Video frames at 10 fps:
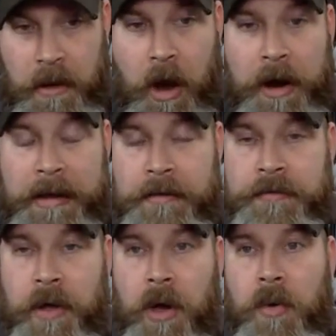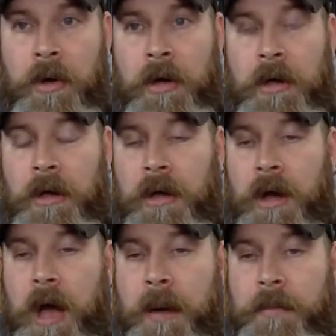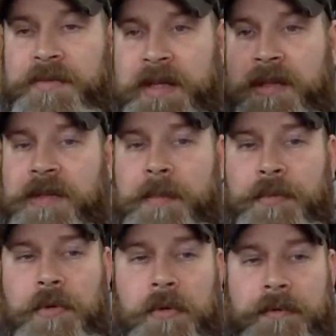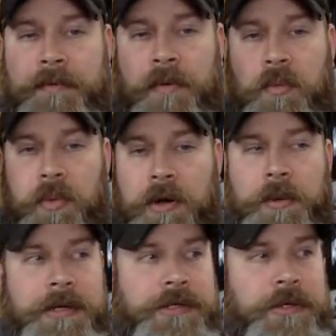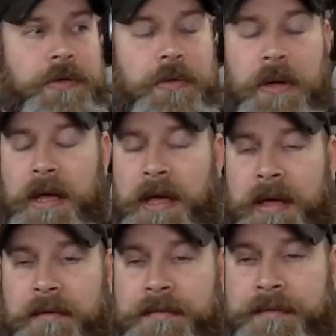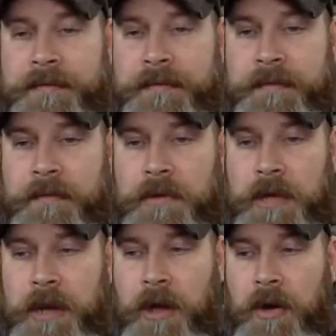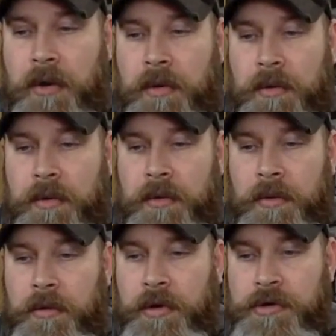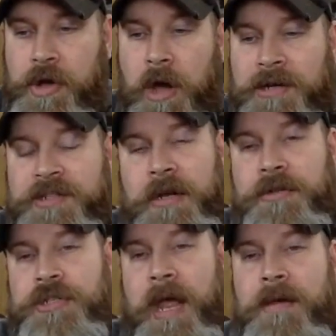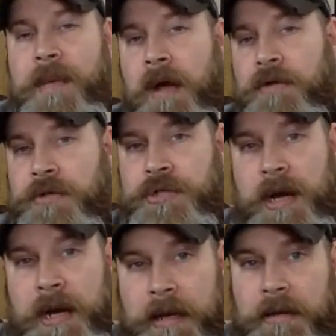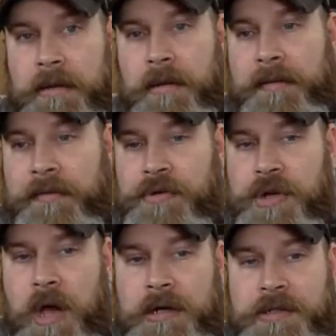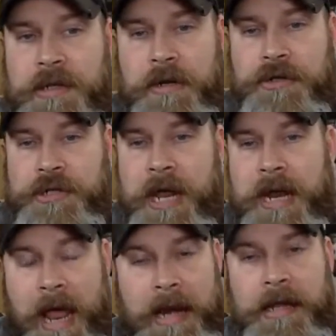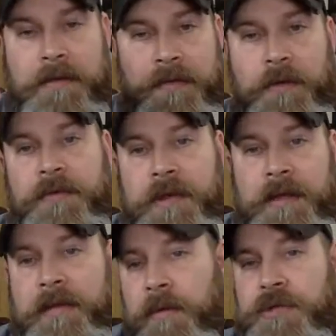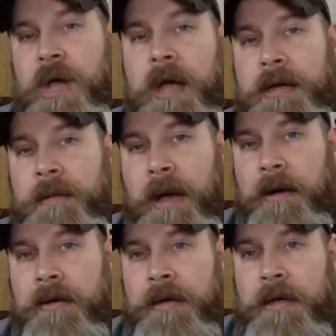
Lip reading: All right. So let's take an example for what do we do if, your dog doesn't understand boundary training, if your dog doesn't understand any of those things that we're talking about.